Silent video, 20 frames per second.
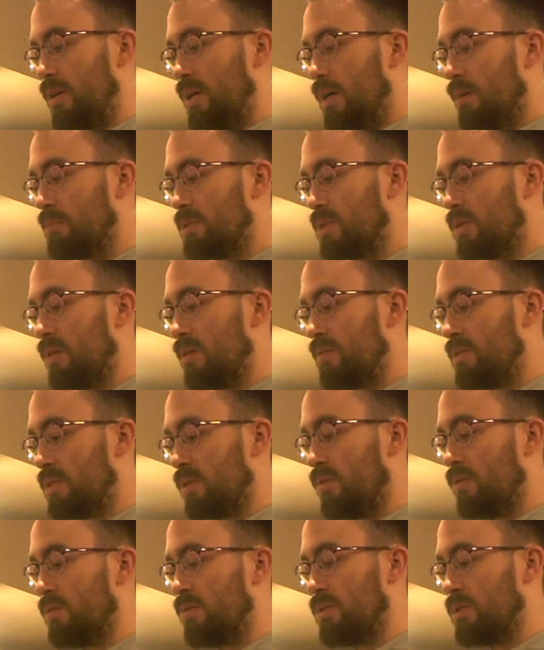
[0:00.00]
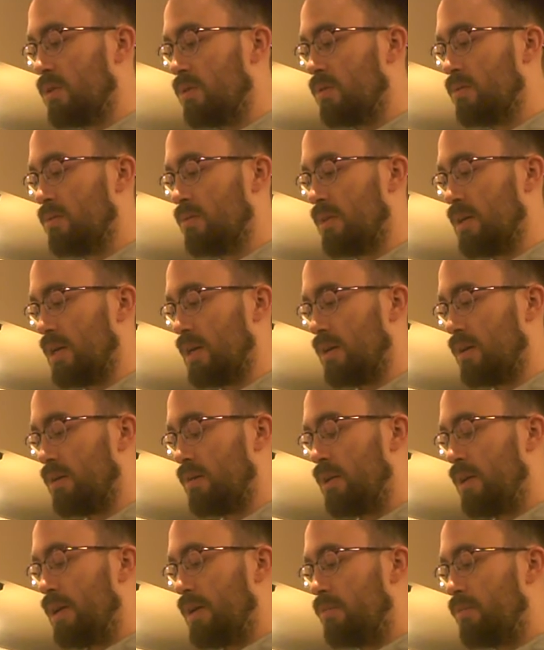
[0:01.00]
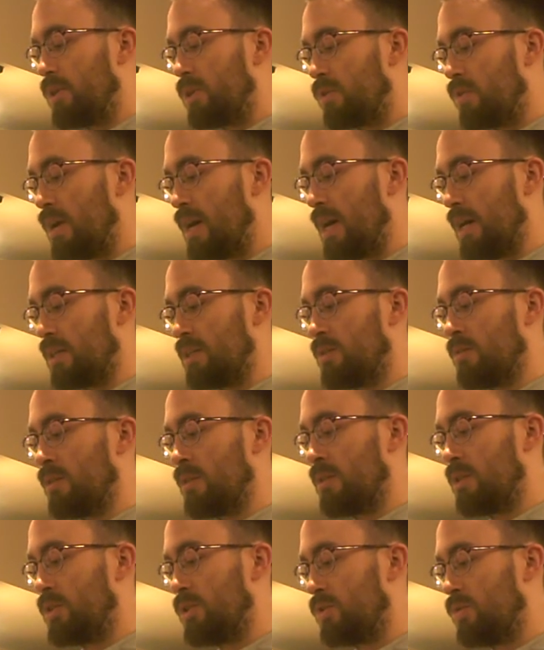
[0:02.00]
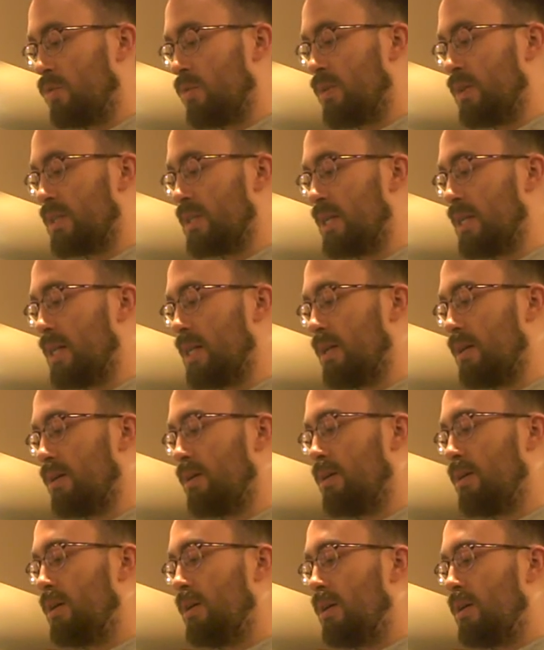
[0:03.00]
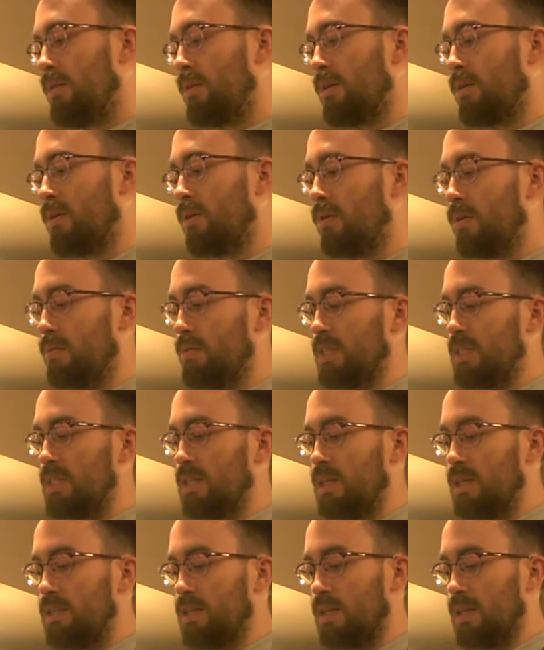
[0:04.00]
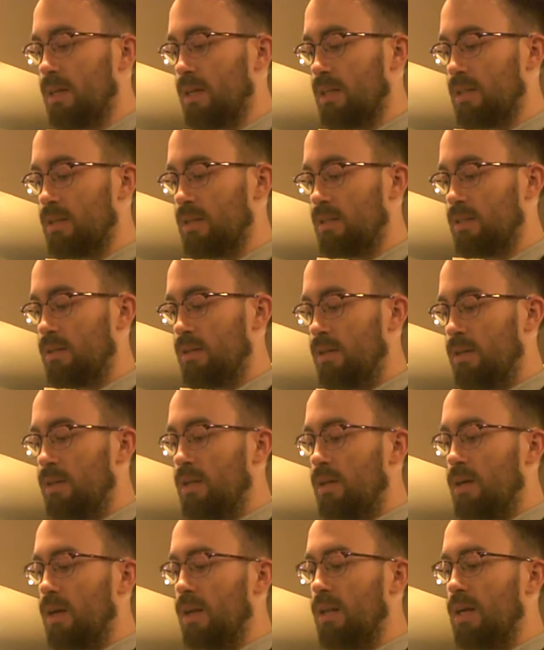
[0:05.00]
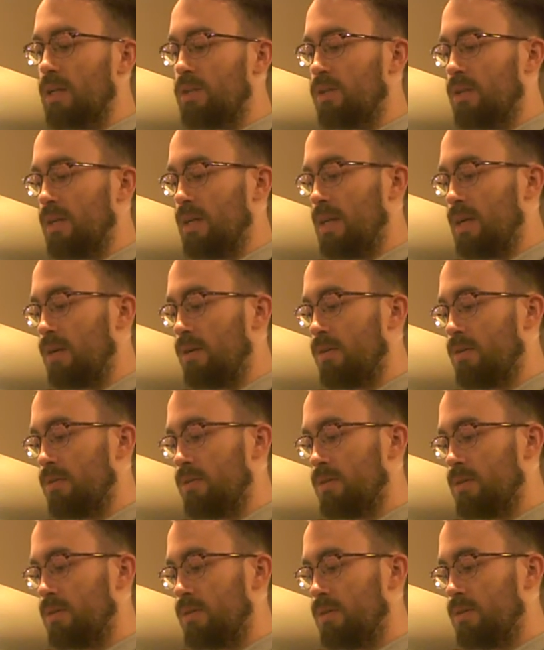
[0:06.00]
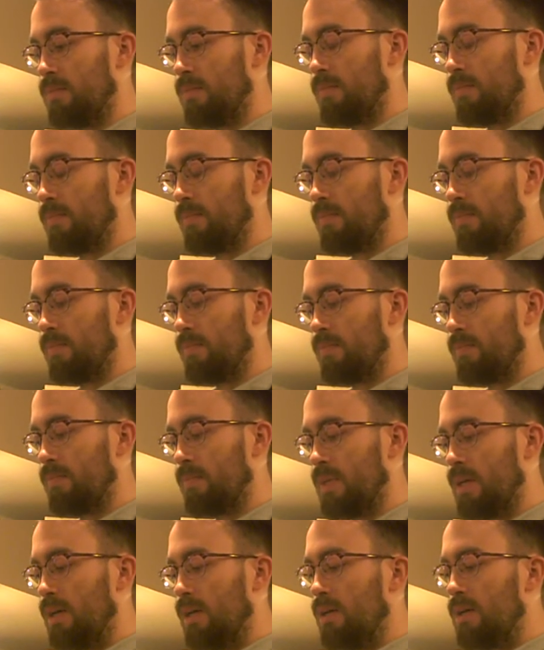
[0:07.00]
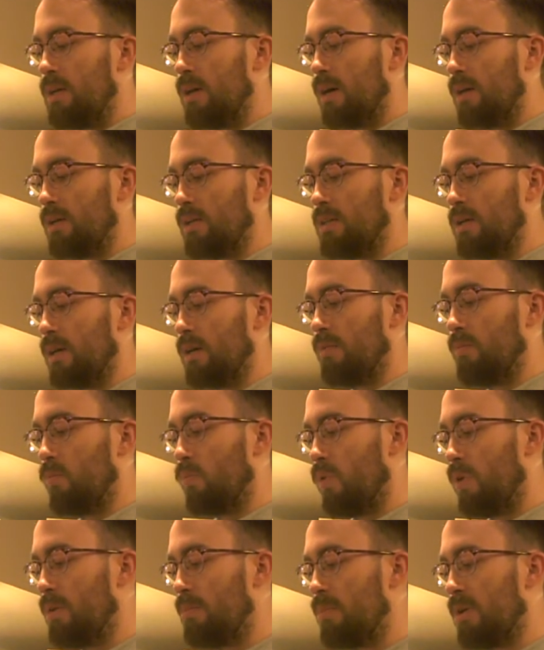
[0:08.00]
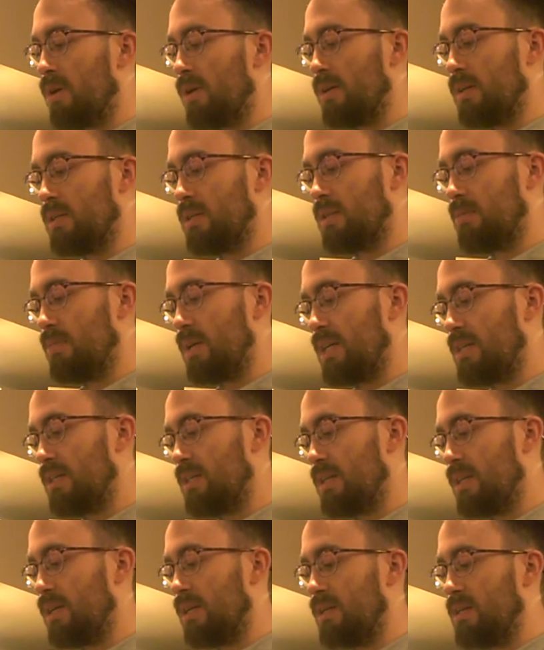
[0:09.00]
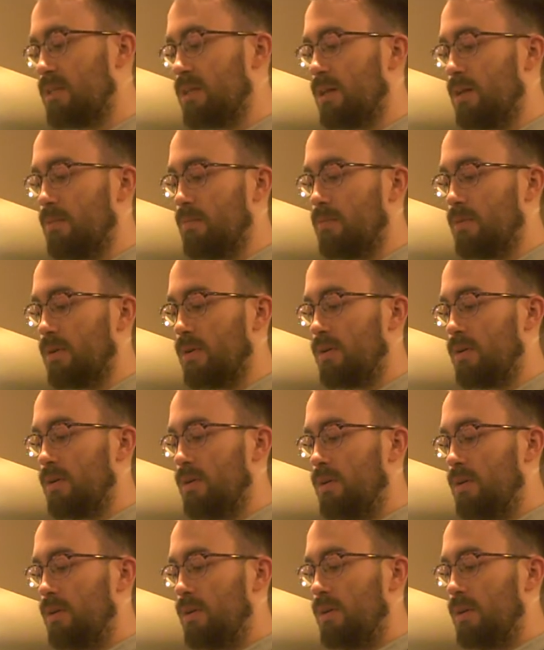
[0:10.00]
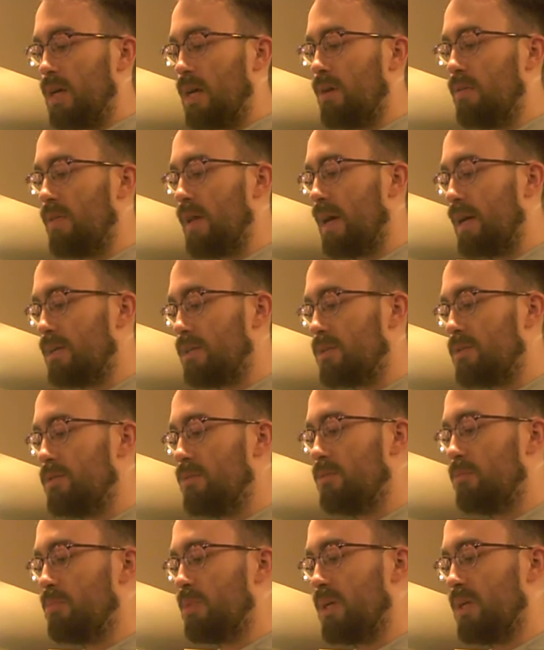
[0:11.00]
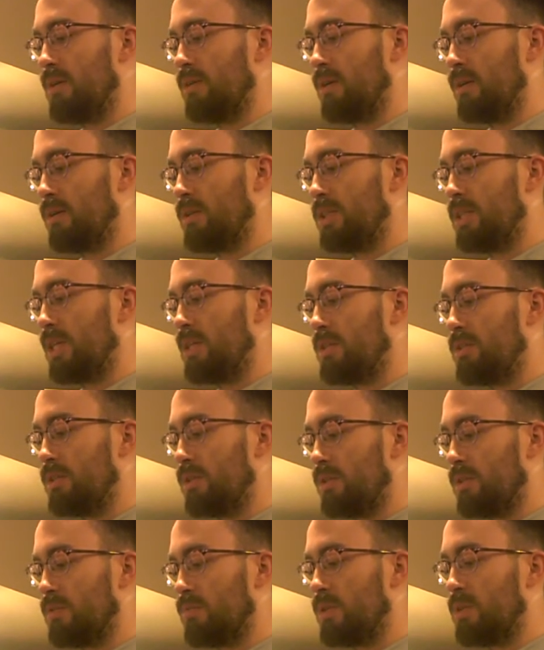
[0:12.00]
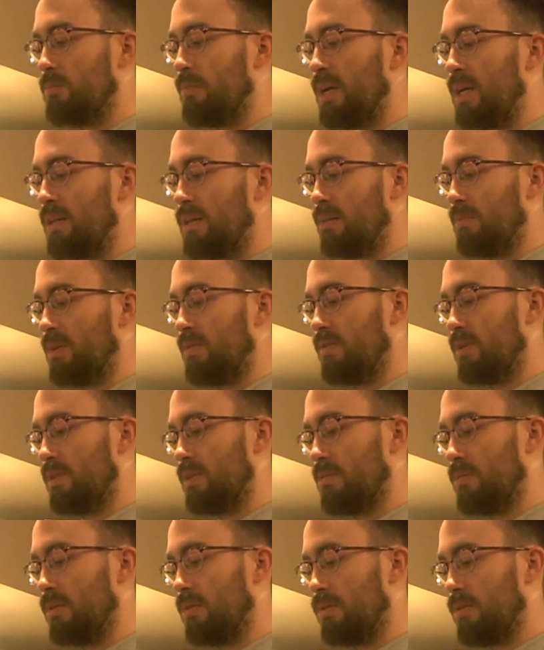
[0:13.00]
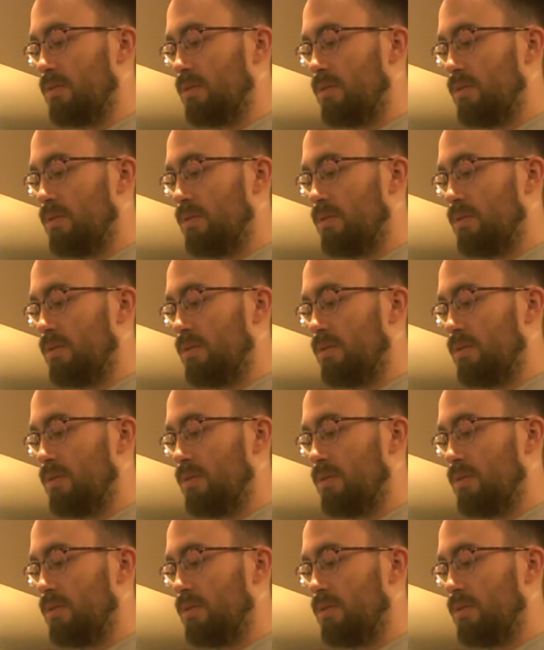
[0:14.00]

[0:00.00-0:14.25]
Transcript: Observe total total there, retracts so that the shore is higher, the current recedes against. Electric narrows. Not done, one part is domestic in its comfort, how that too being their gestures, which make them invisible.